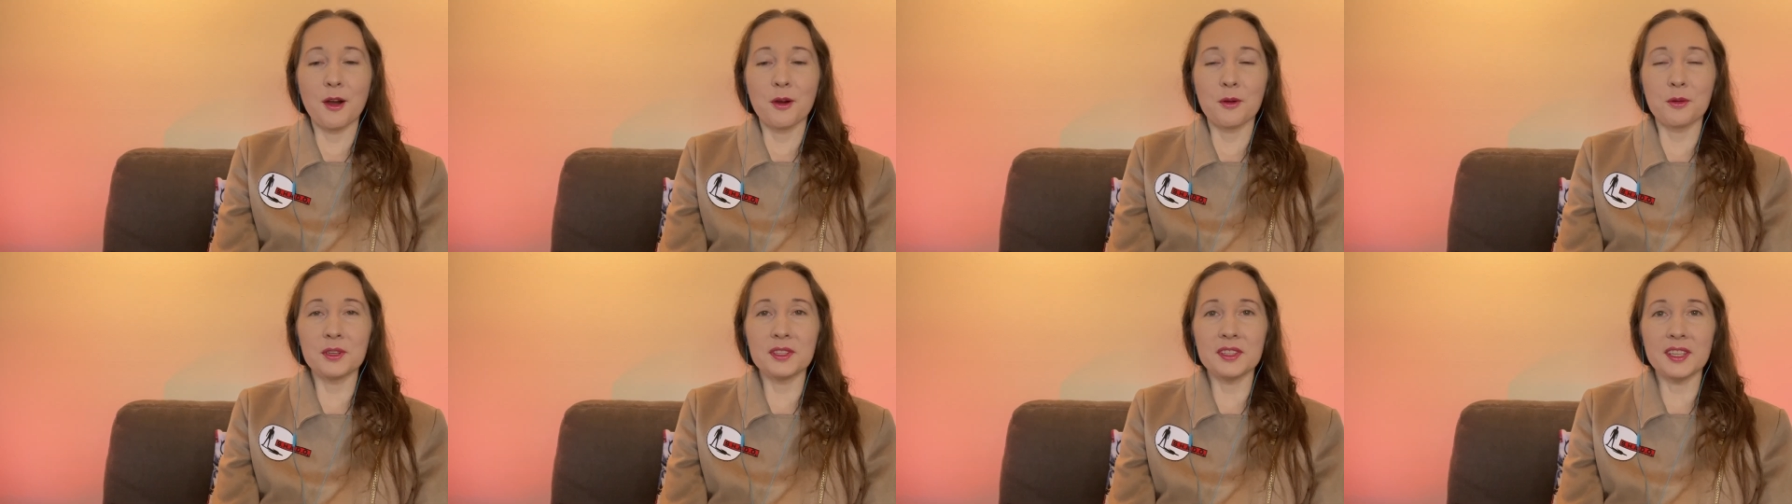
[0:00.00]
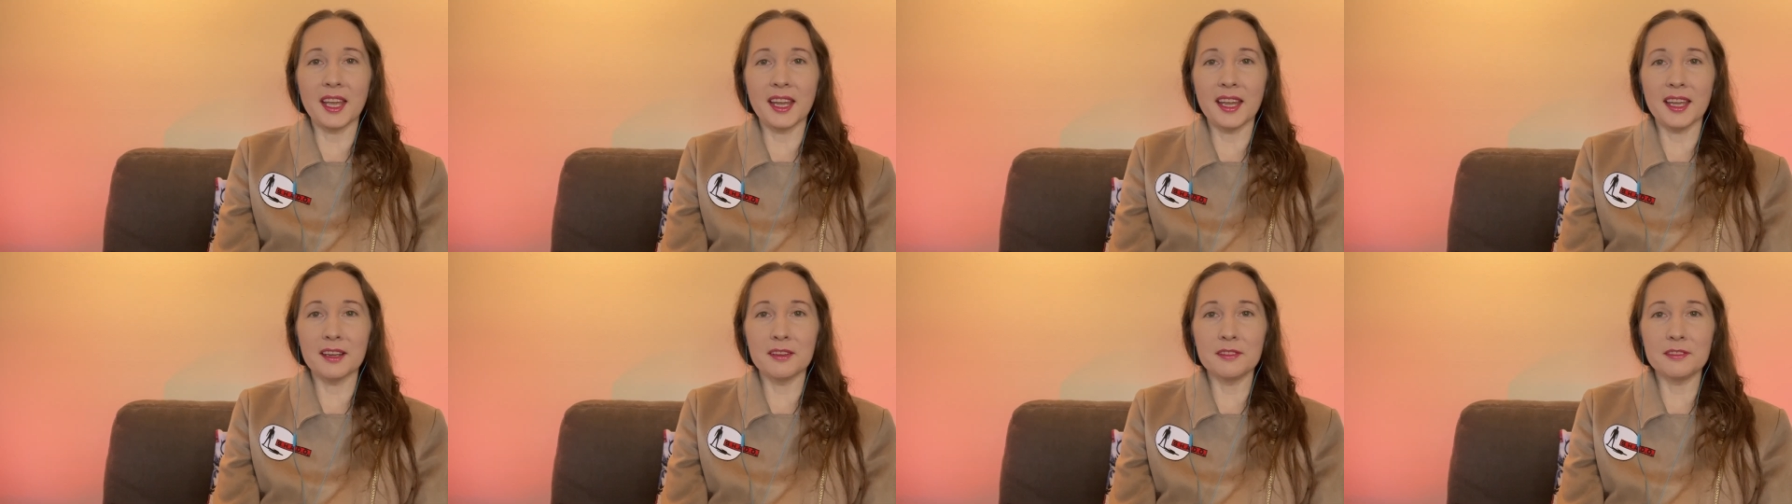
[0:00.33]
Would
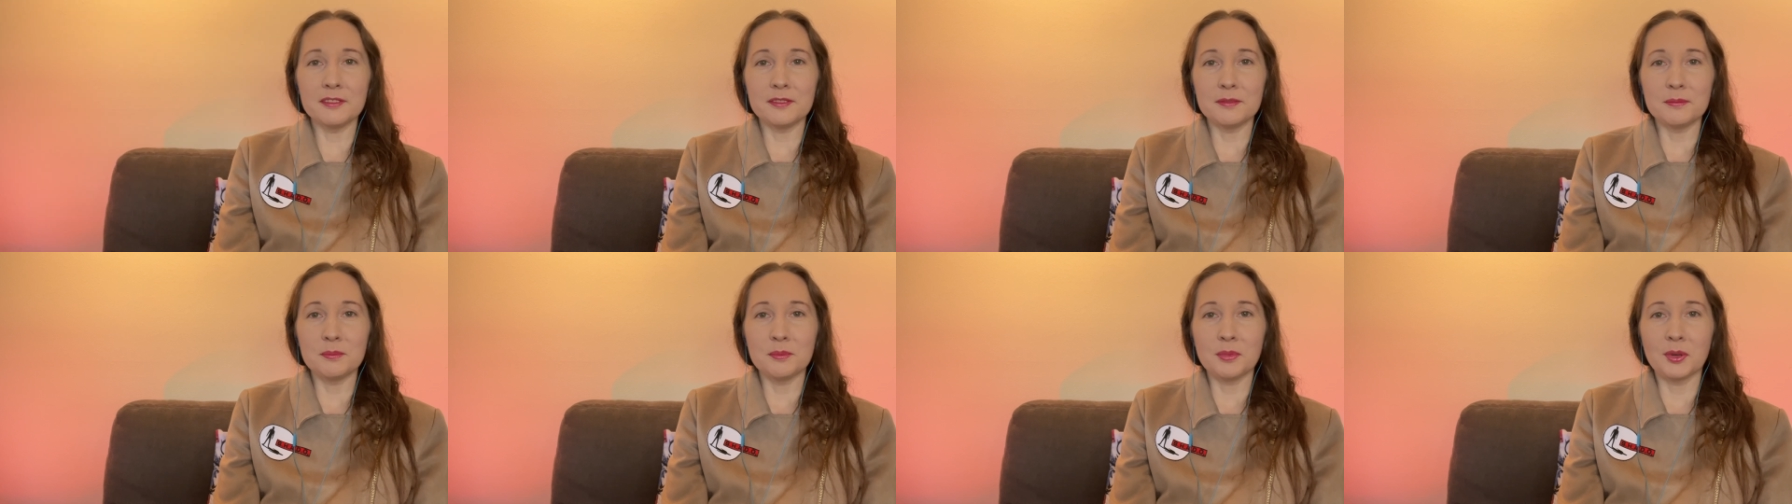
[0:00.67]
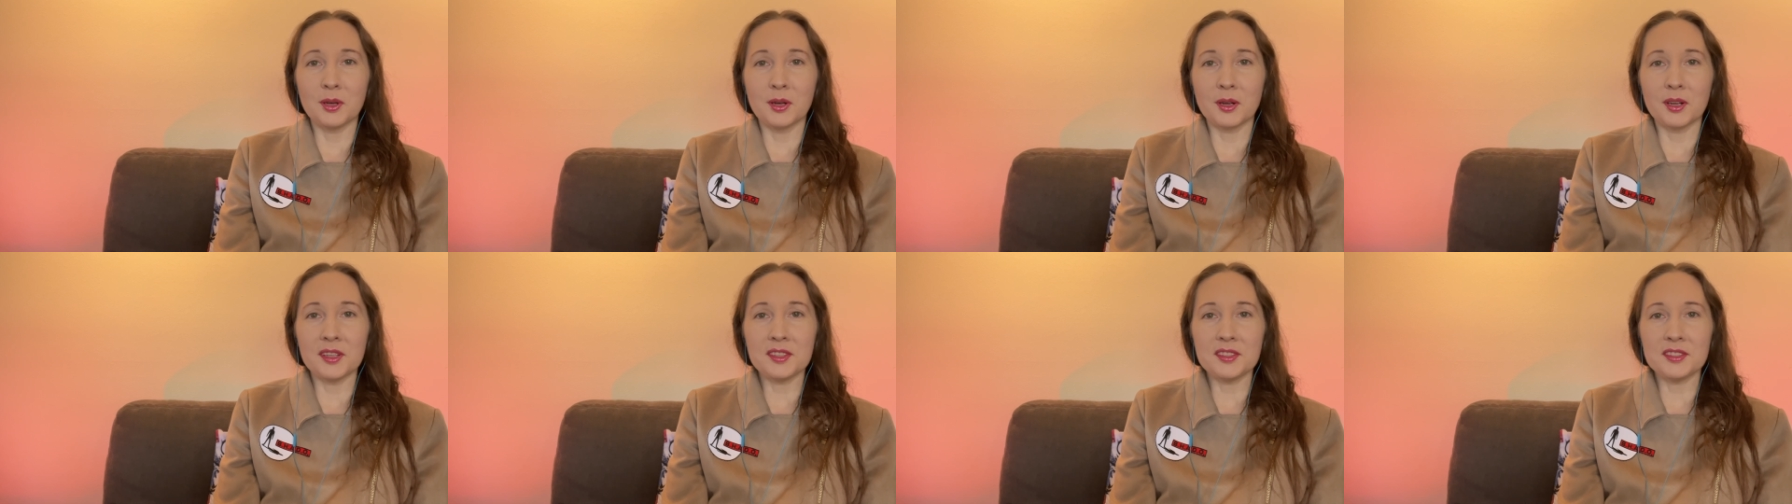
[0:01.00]
they have
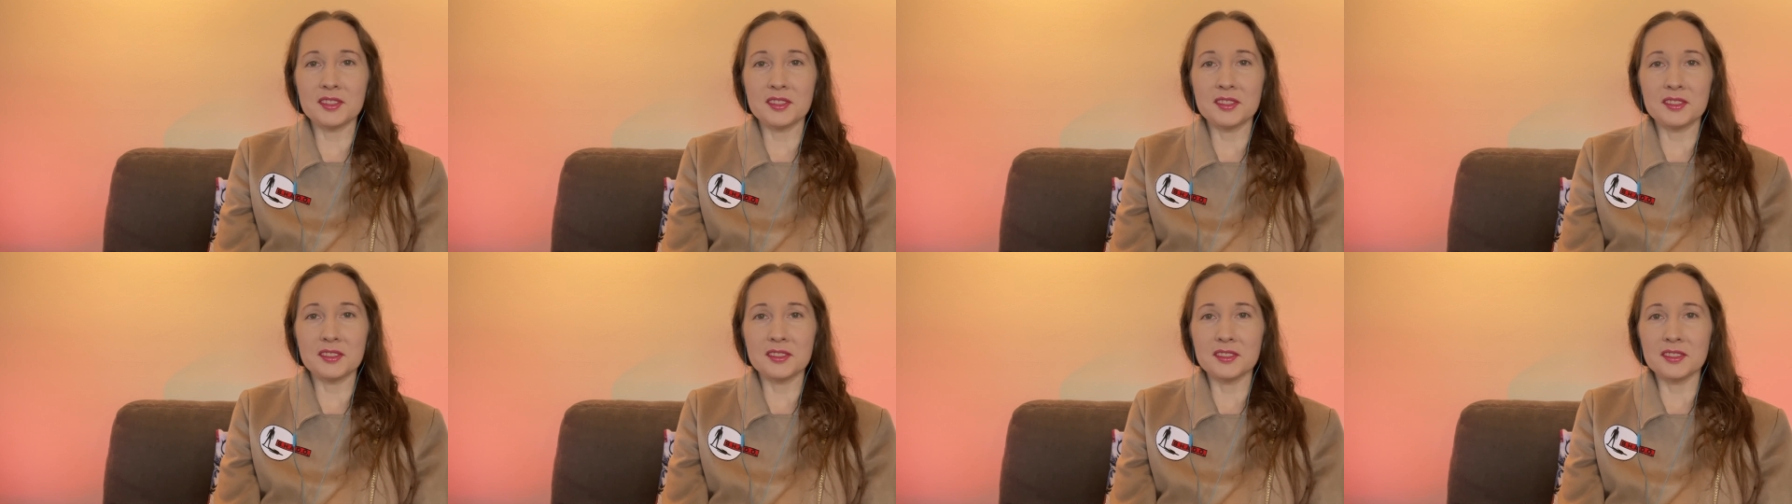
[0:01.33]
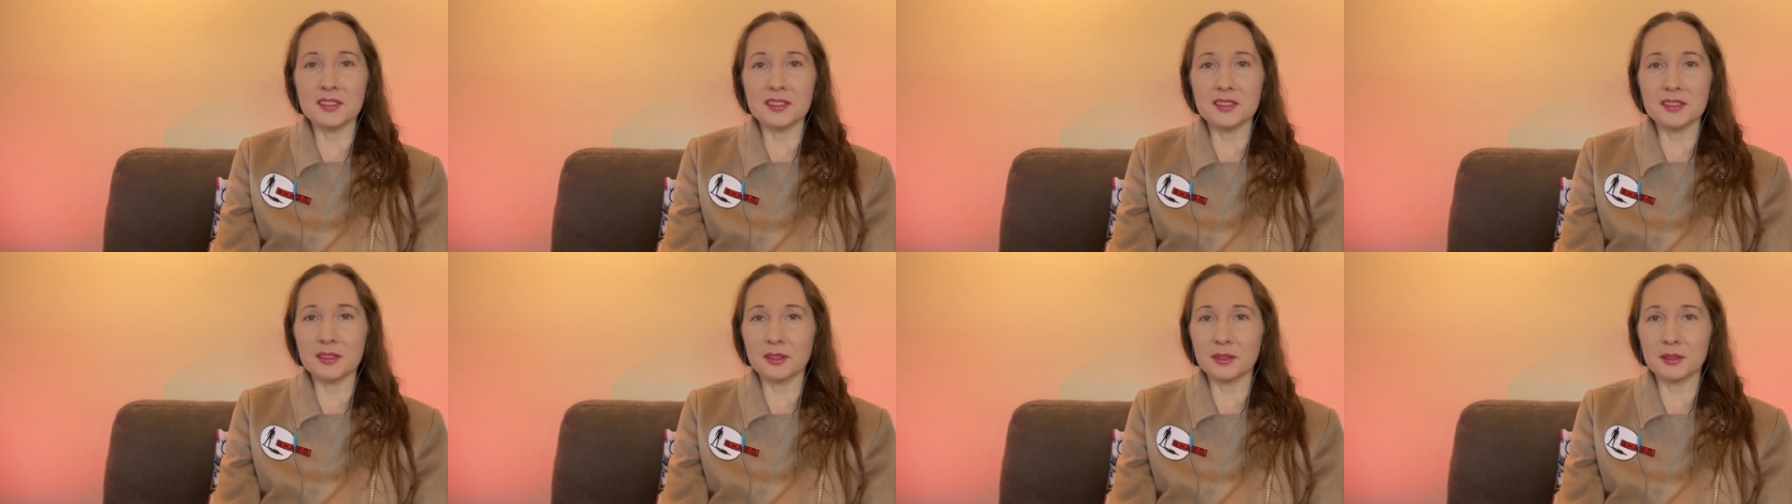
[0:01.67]
poisoned